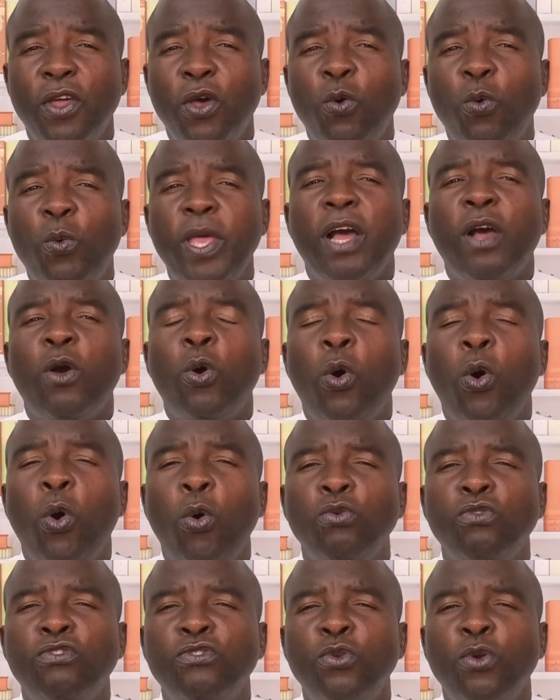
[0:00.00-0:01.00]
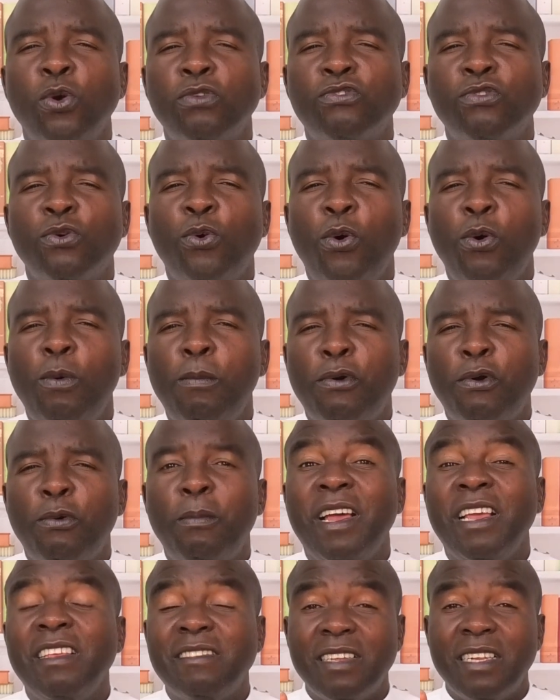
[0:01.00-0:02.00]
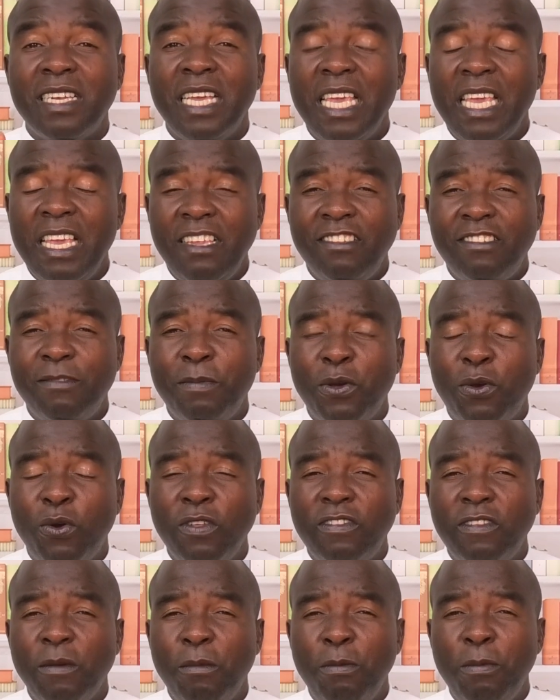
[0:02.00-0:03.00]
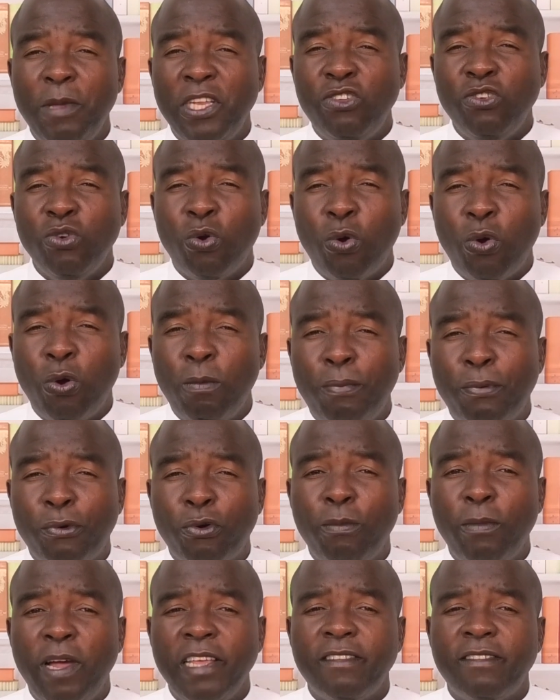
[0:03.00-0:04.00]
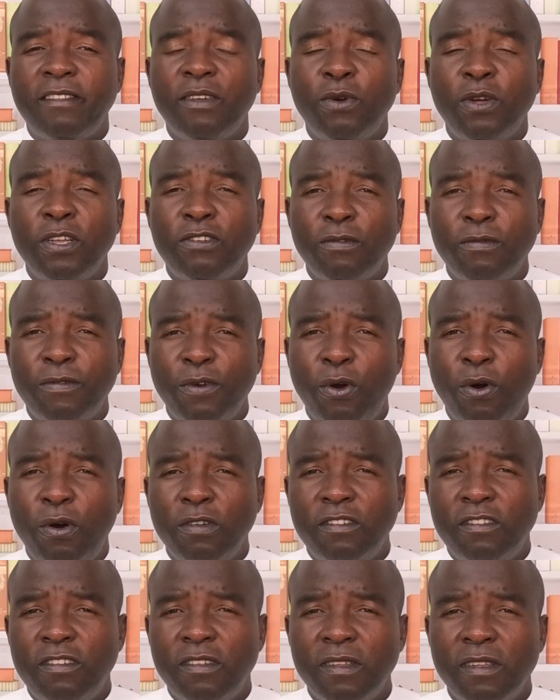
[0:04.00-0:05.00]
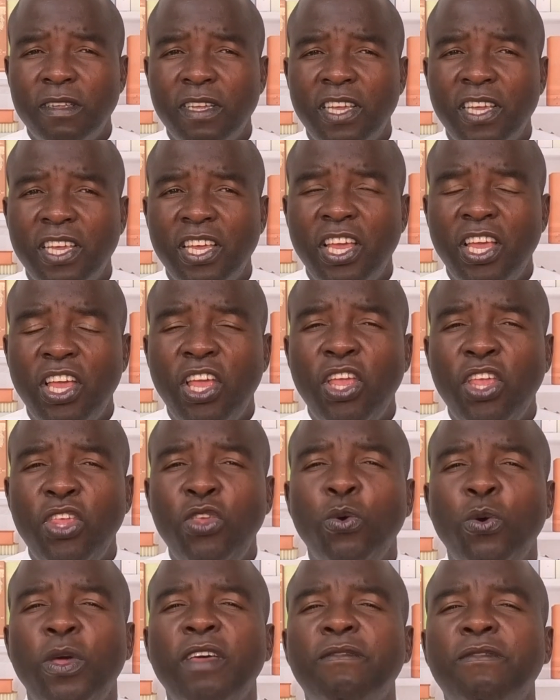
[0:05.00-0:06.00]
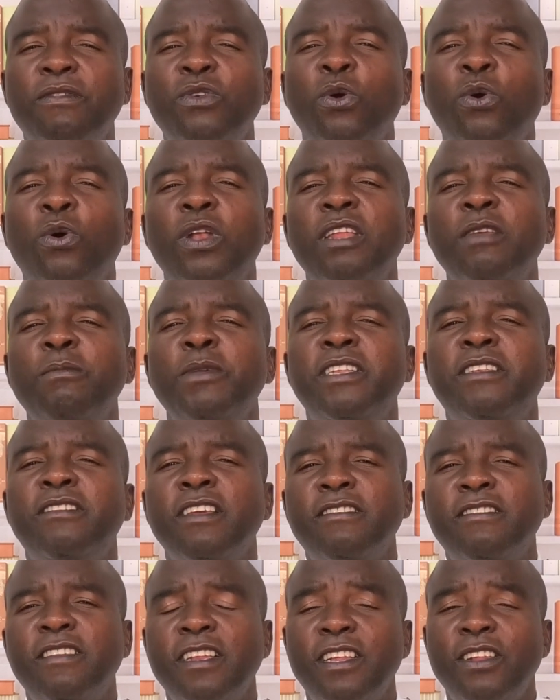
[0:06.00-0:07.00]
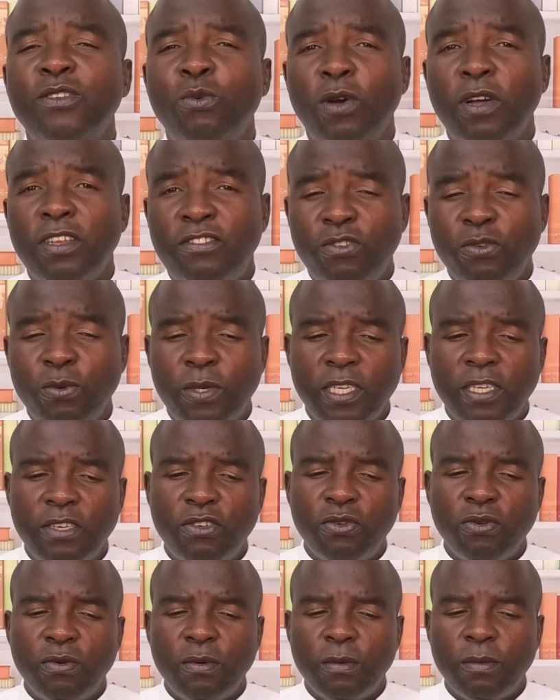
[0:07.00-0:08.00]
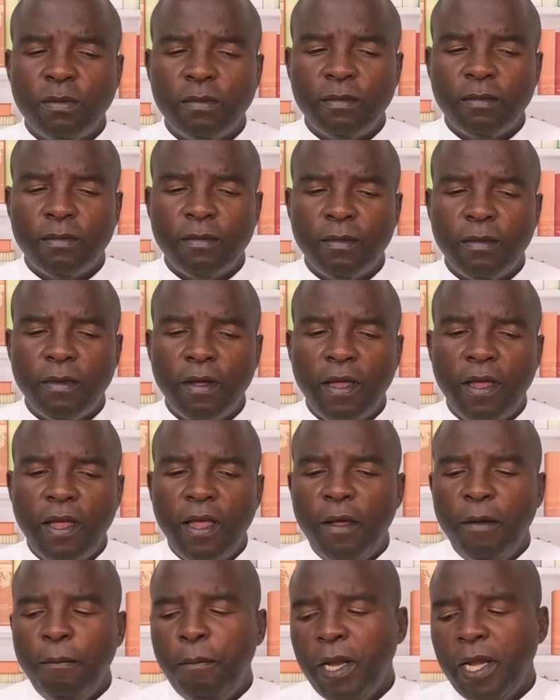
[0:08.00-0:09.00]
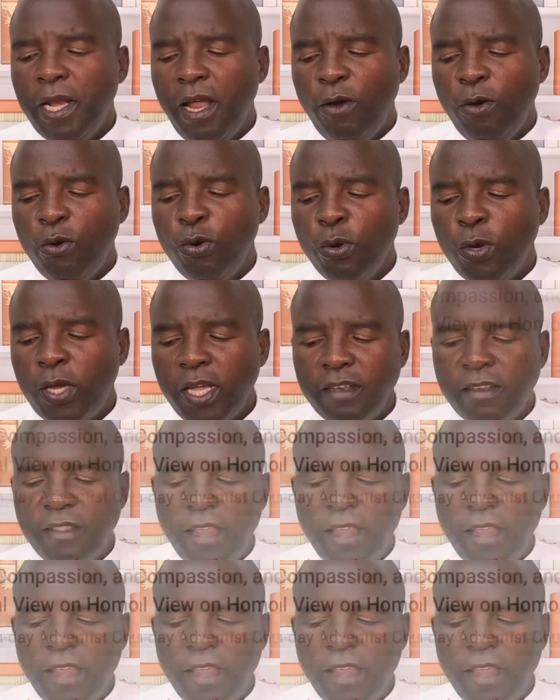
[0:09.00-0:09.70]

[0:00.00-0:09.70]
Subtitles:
we are called not to compromise an inch, because the moment you compromise the word of God, you have no limitation in what you can do. But now look at